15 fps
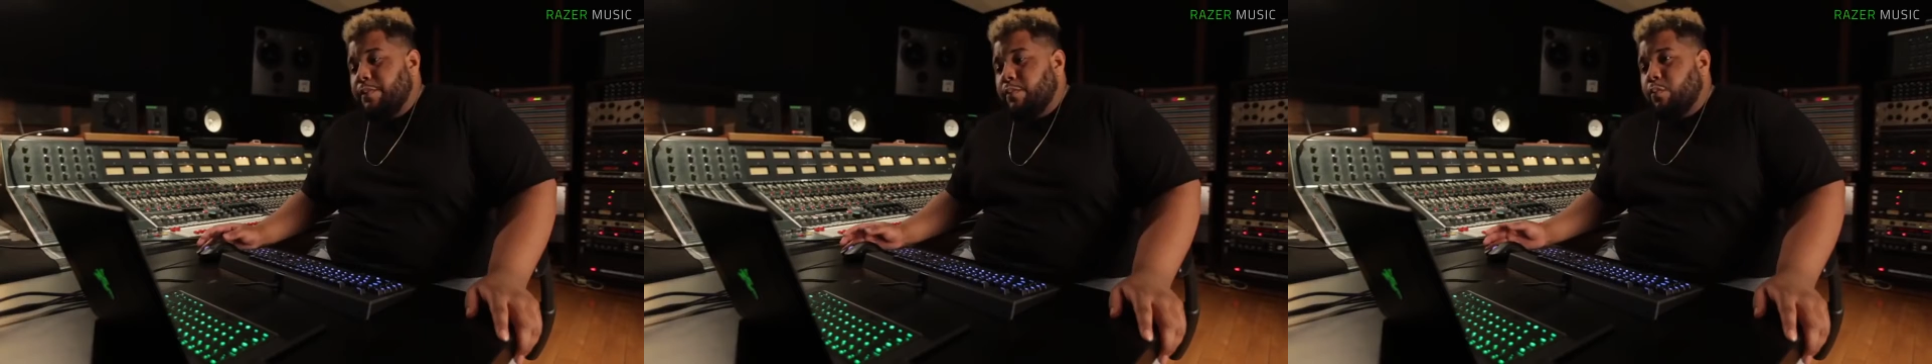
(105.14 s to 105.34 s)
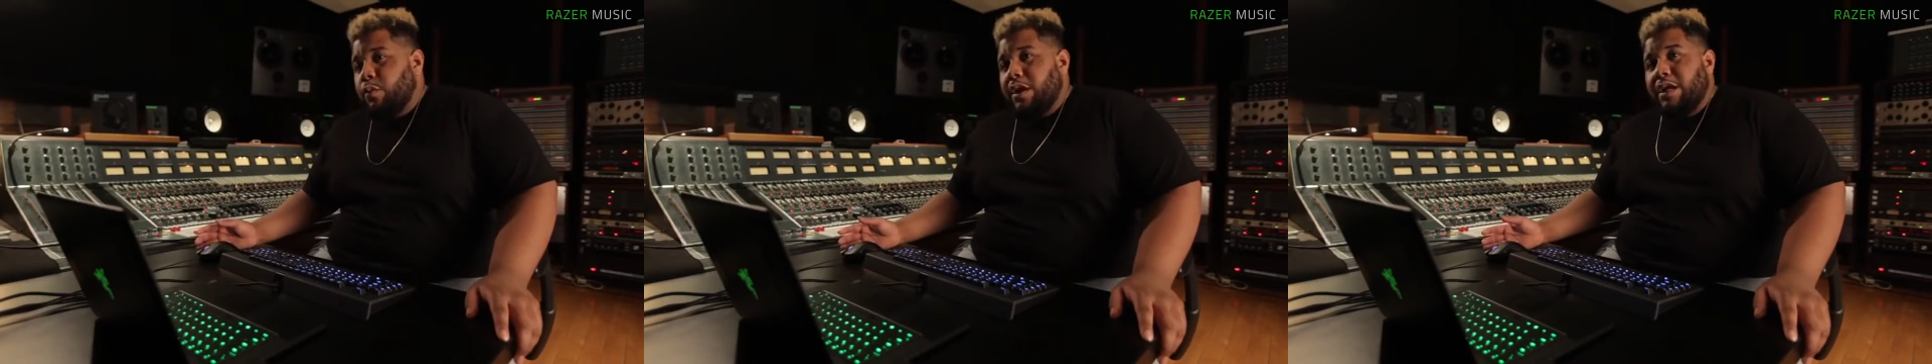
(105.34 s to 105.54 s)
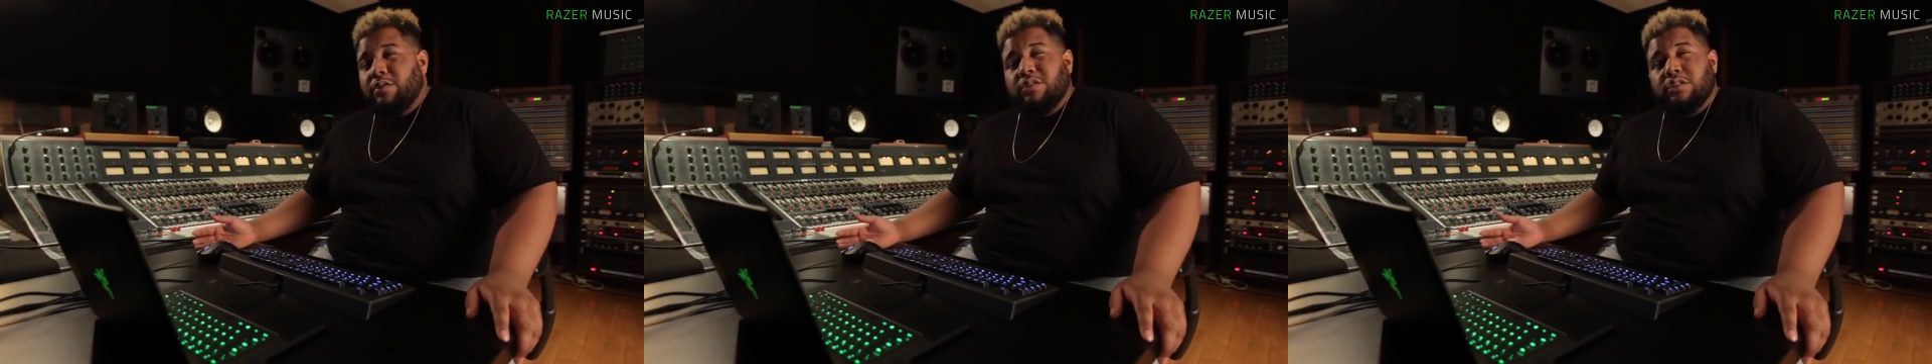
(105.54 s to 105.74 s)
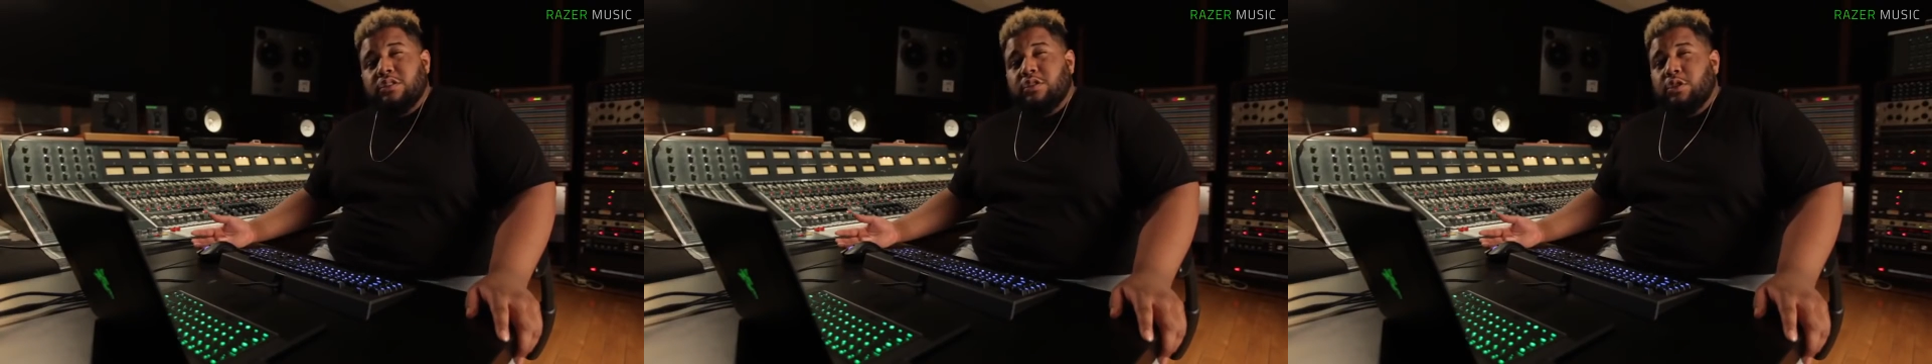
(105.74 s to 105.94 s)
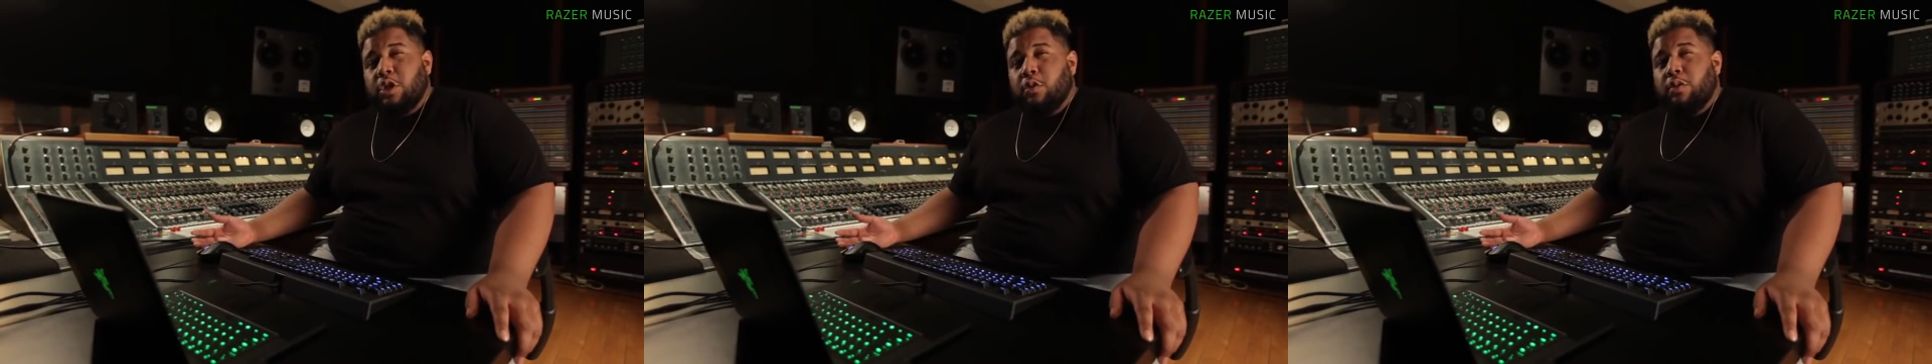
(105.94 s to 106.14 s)
When I was in the
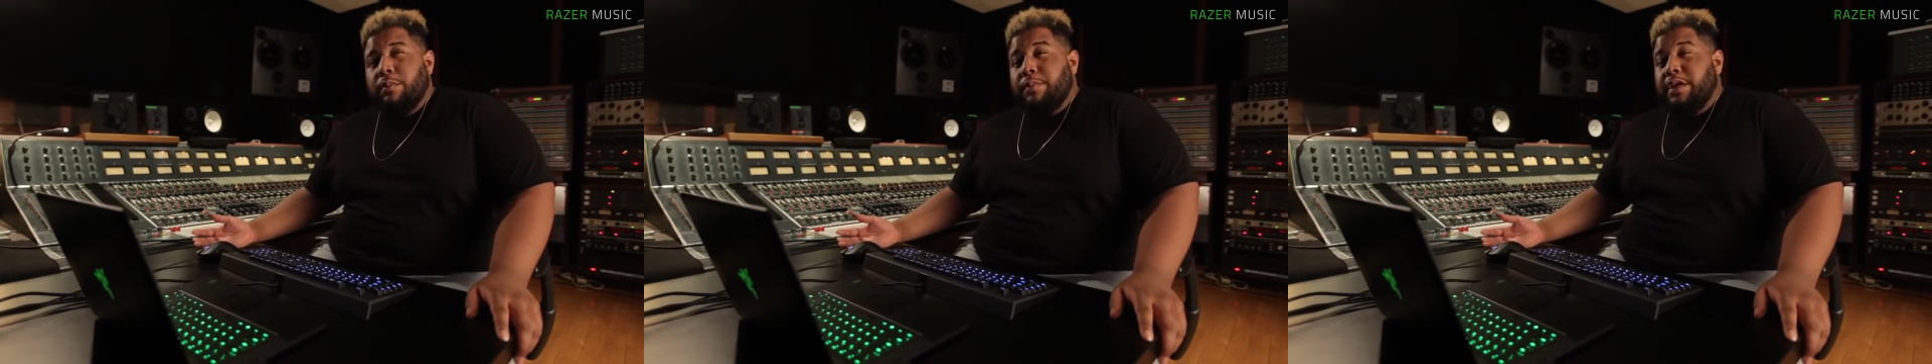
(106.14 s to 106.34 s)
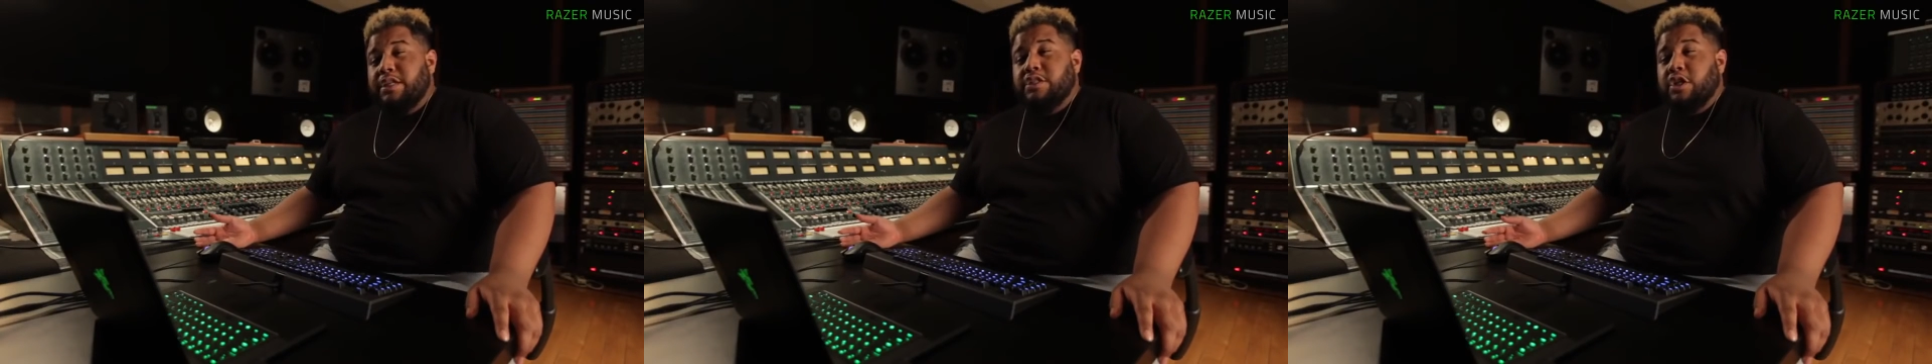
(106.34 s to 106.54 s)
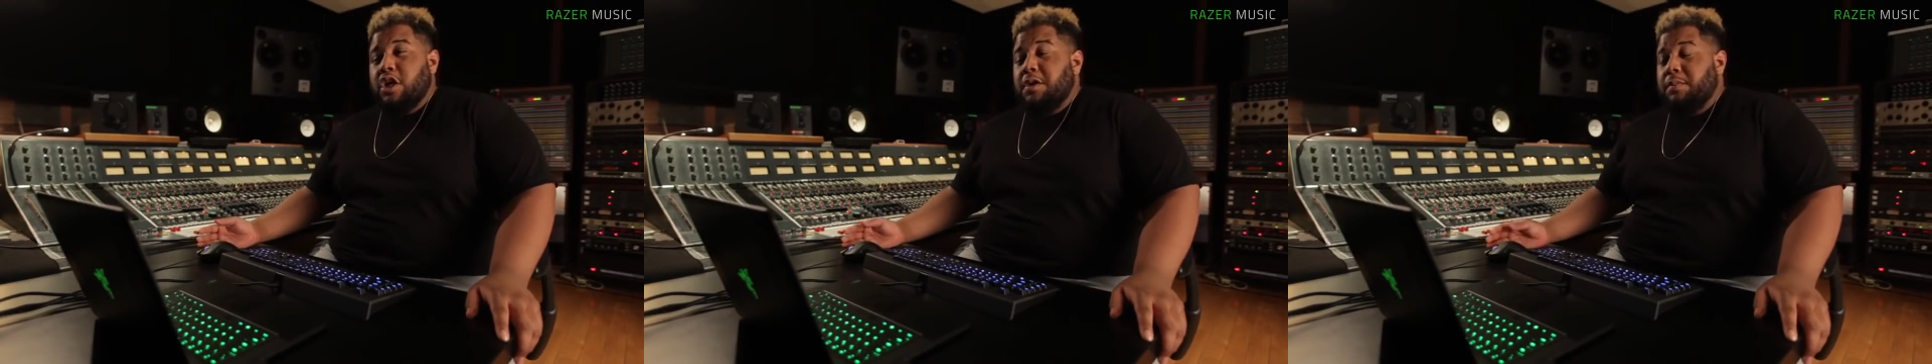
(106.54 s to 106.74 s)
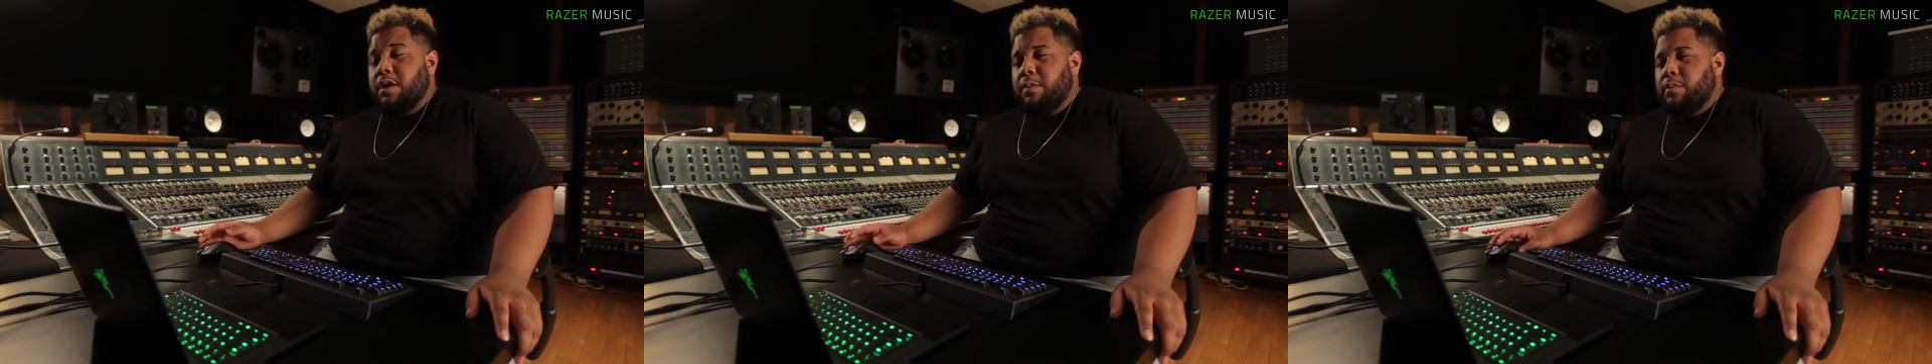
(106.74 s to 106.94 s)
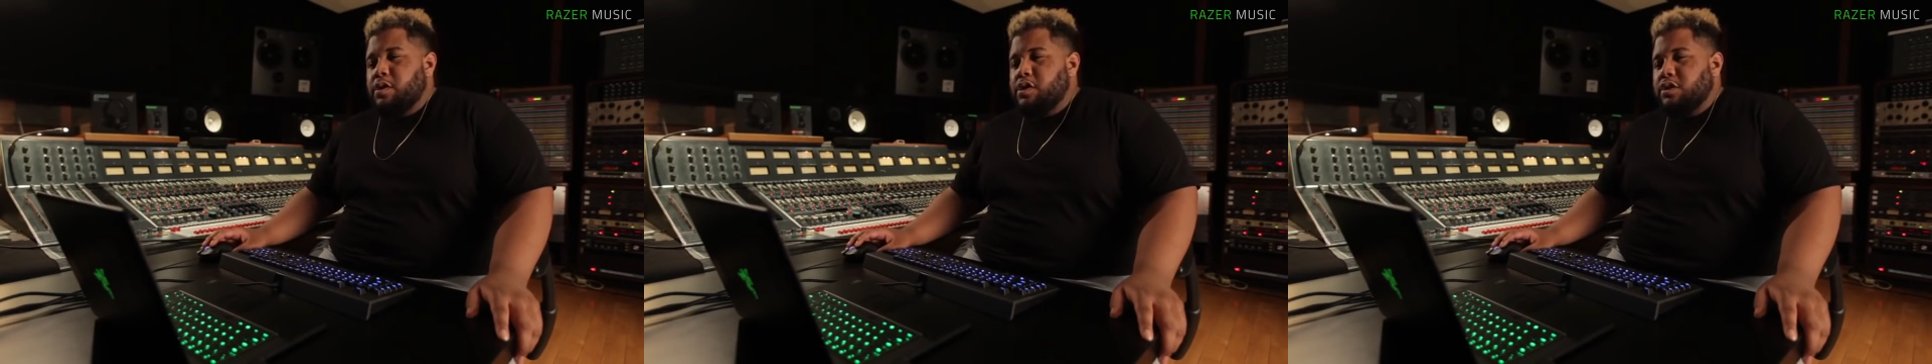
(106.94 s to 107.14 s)
studio with Big Jerm a
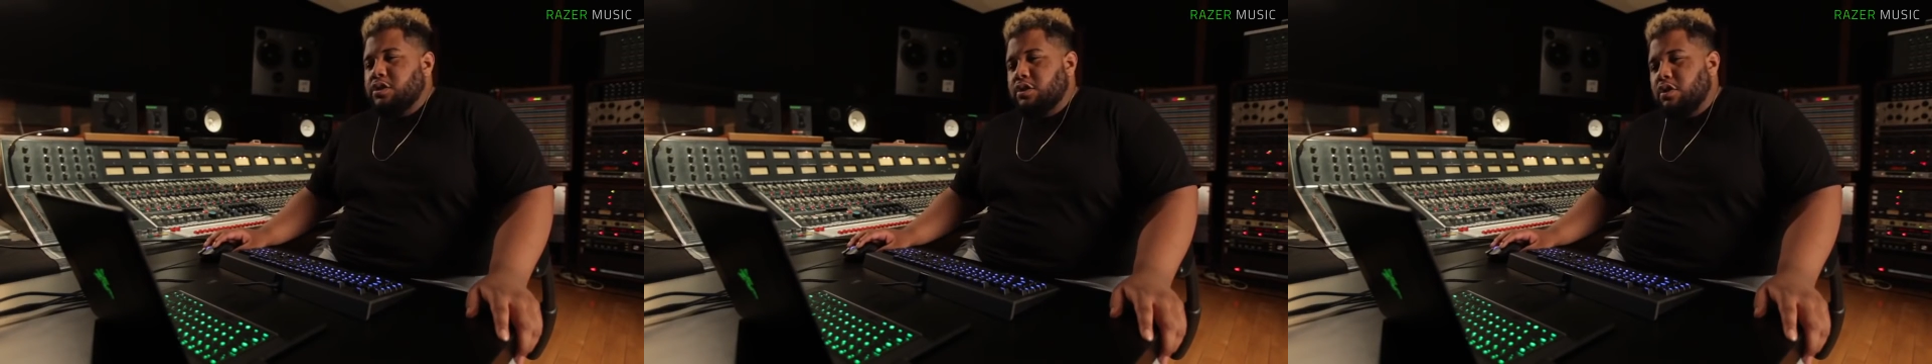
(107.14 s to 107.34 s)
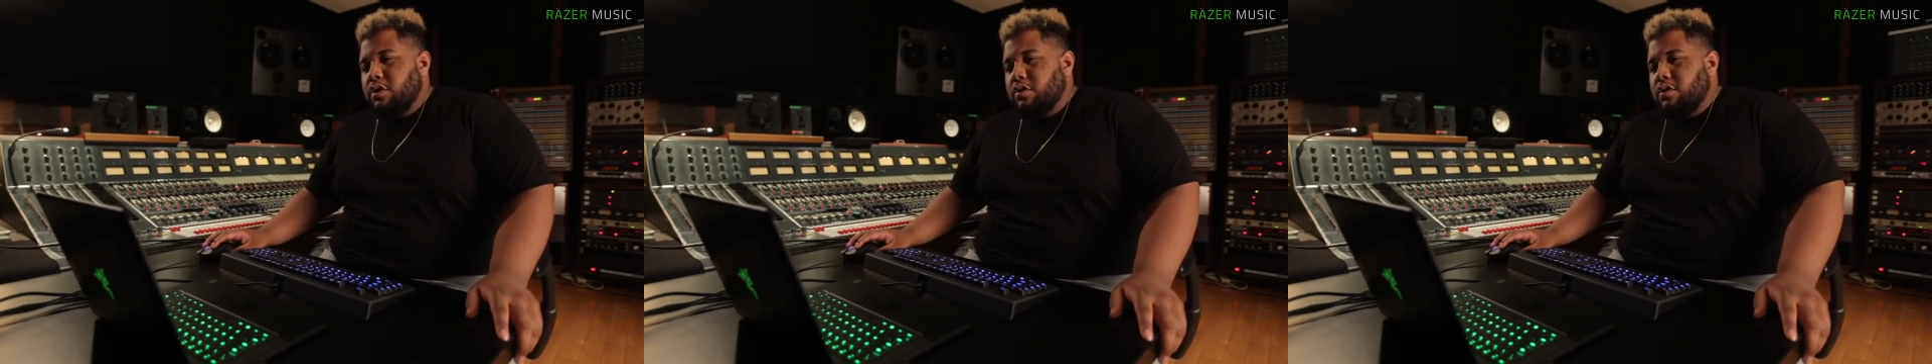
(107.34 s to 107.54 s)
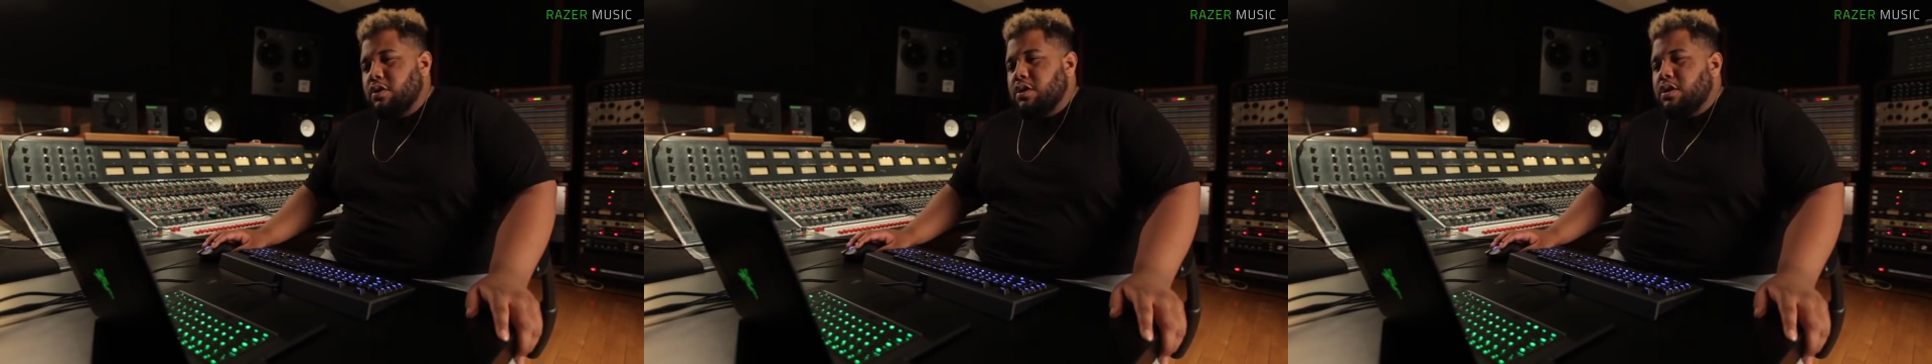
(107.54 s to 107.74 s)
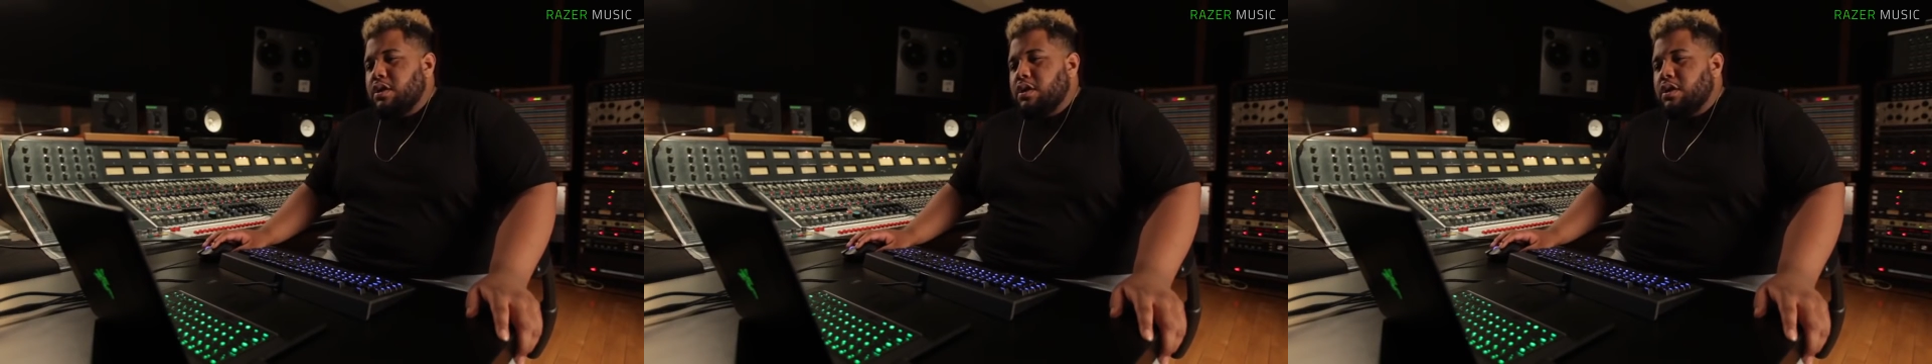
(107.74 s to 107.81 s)
couple years ago,